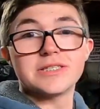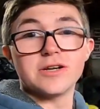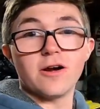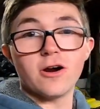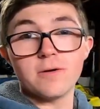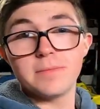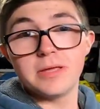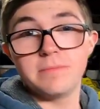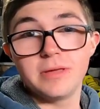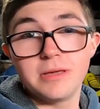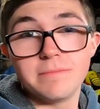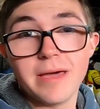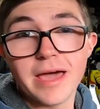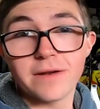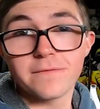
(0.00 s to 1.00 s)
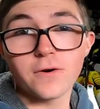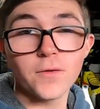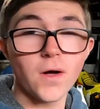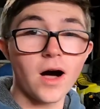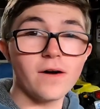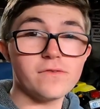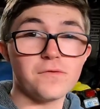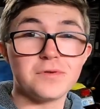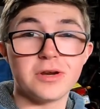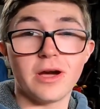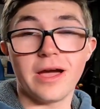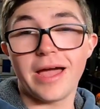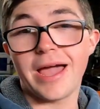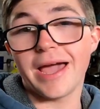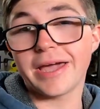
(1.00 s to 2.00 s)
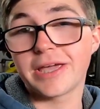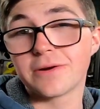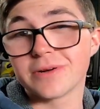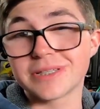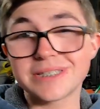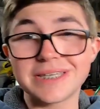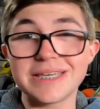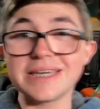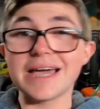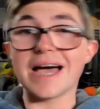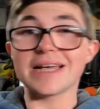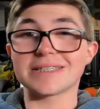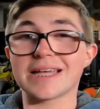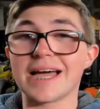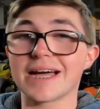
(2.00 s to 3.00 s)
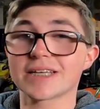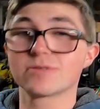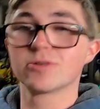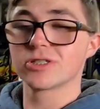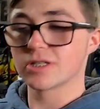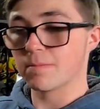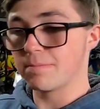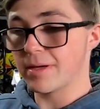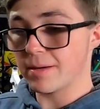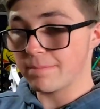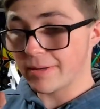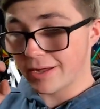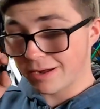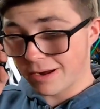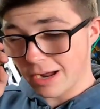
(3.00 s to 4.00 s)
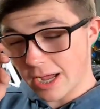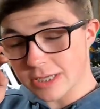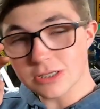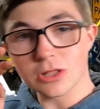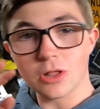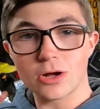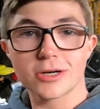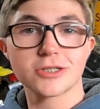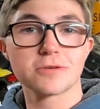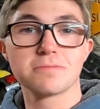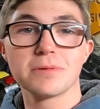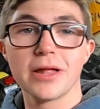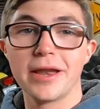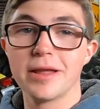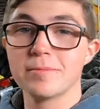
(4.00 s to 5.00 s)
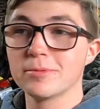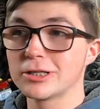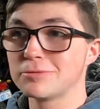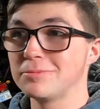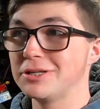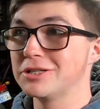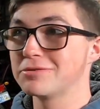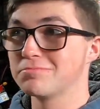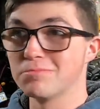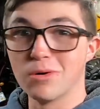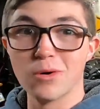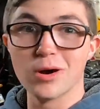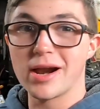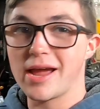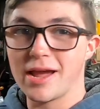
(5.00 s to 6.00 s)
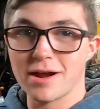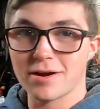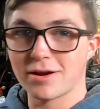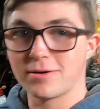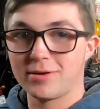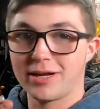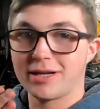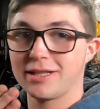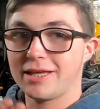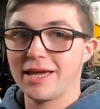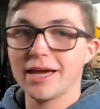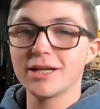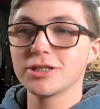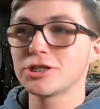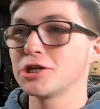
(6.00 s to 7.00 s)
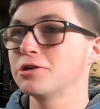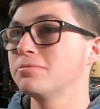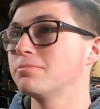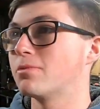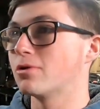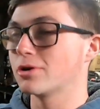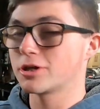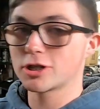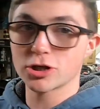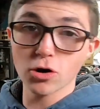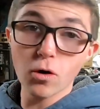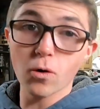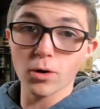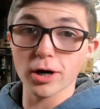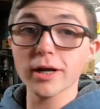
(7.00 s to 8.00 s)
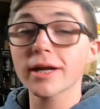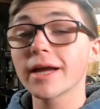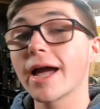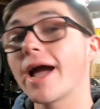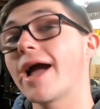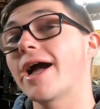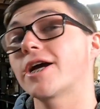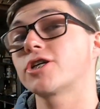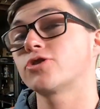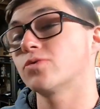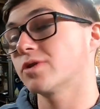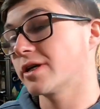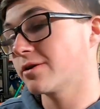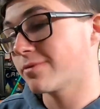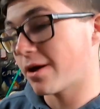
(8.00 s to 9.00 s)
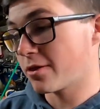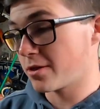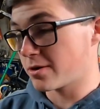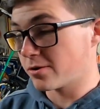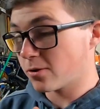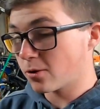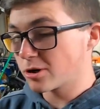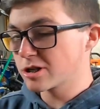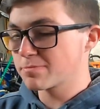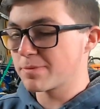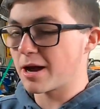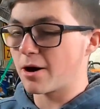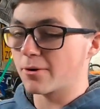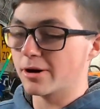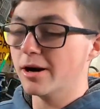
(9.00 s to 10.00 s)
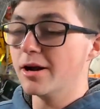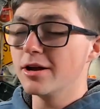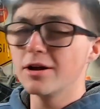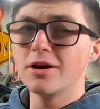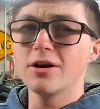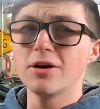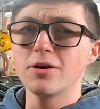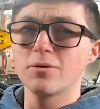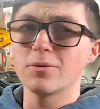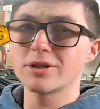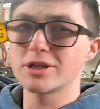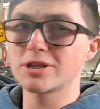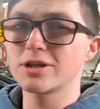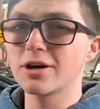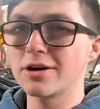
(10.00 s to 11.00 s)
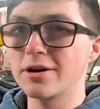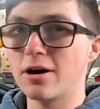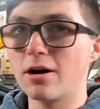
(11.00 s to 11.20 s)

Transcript: an RBB manifold off of an Acura TSX, which is a bit bigger. It has a larger plenum, which means more air going into the engine, more torque, actually, rather than horsepower, which is good, and it